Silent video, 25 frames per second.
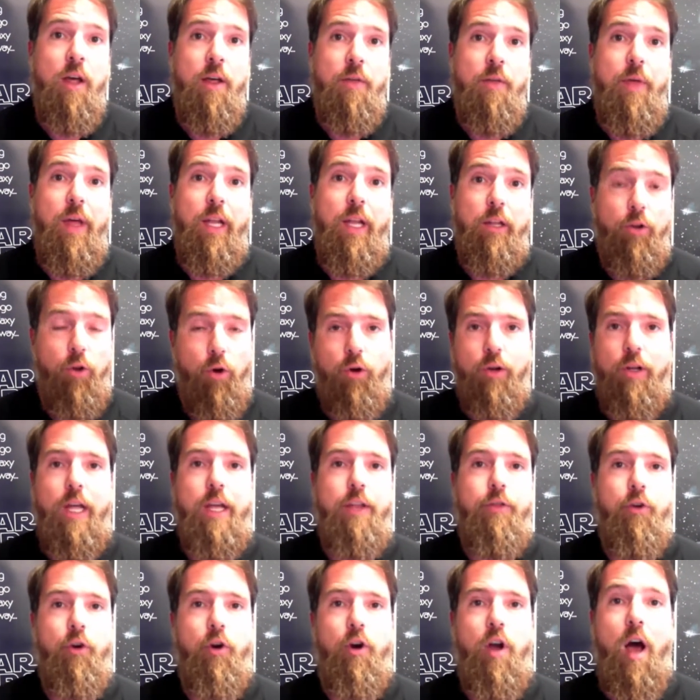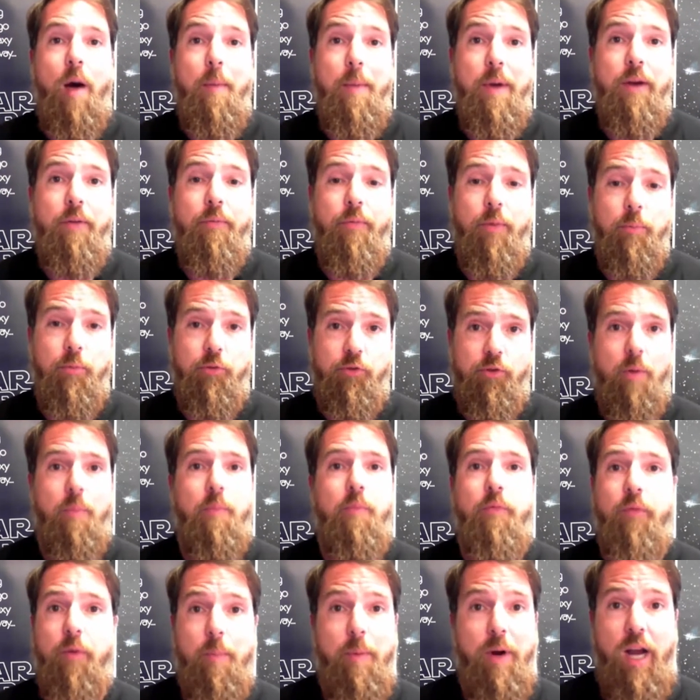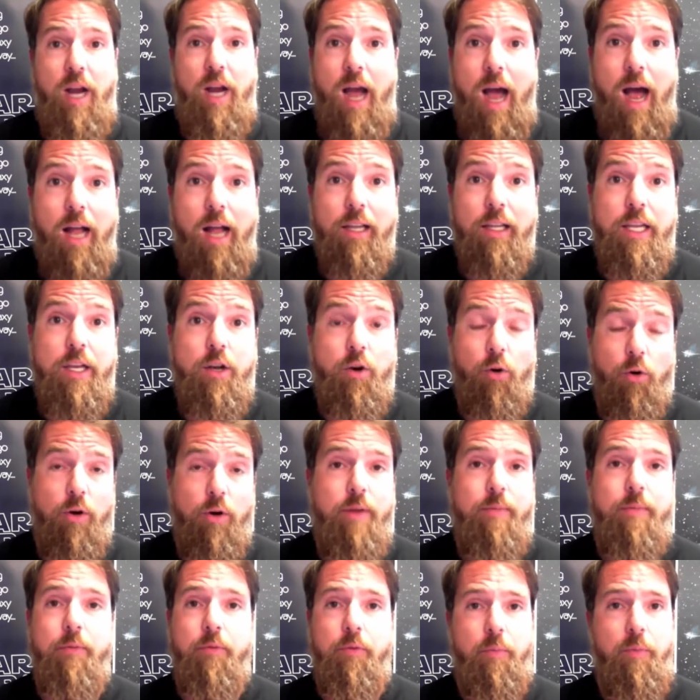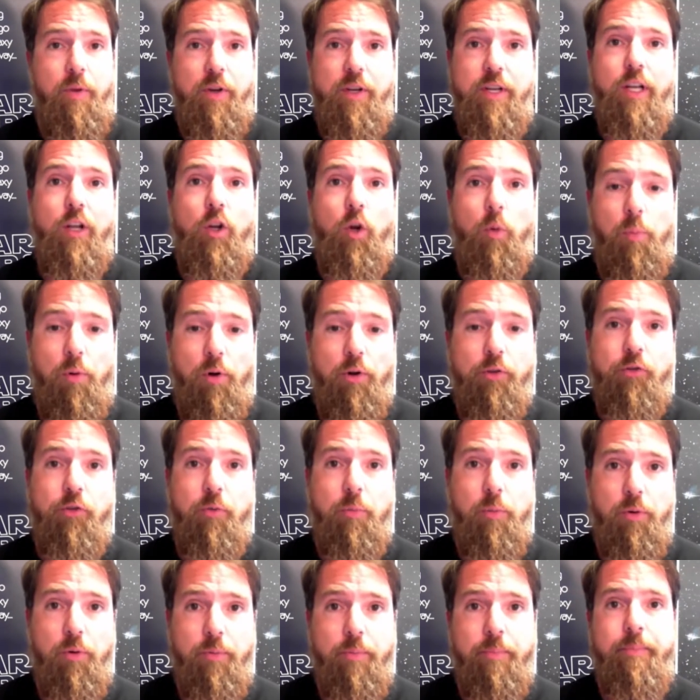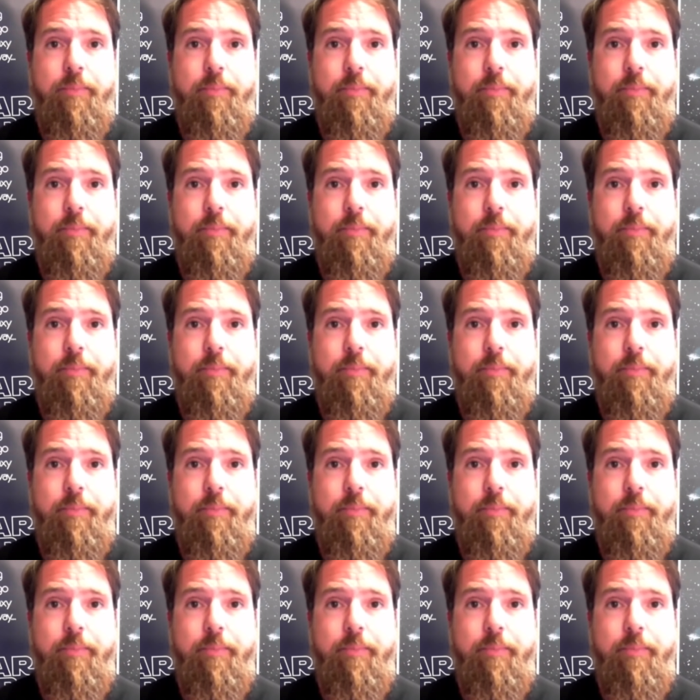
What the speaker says: that look like they're coming from a colleague or even from the dealer principal.